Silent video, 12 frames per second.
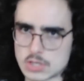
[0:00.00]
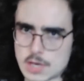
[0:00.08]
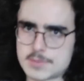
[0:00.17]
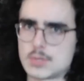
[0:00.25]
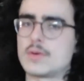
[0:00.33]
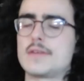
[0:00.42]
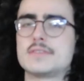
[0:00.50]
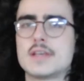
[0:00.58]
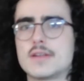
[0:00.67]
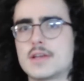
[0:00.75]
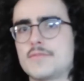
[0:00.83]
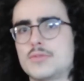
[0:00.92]
chops the wife's
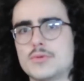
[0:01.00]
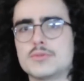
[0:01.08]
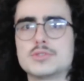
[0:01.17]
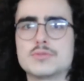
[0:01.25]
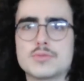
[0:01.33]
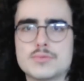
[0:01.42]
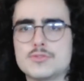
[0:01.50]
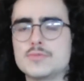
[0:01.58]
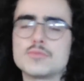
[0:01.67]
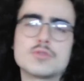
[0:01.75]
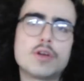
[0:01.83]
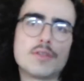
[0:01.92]
head off and throws her in the
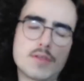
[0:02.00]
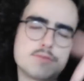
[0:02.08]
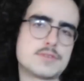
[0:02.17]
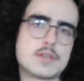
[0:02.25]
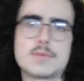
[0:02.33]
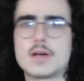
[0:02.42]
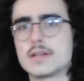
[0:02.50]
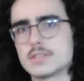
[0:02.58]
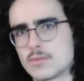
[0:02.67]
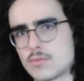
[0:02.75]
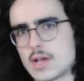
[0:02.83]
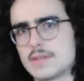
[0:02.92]
room where all the other dead bodies
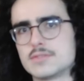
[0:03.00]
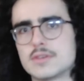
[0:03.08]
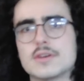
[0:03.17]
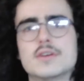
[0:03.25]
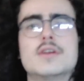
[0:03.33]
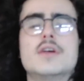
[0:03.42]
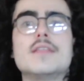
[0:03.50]
of the wives are.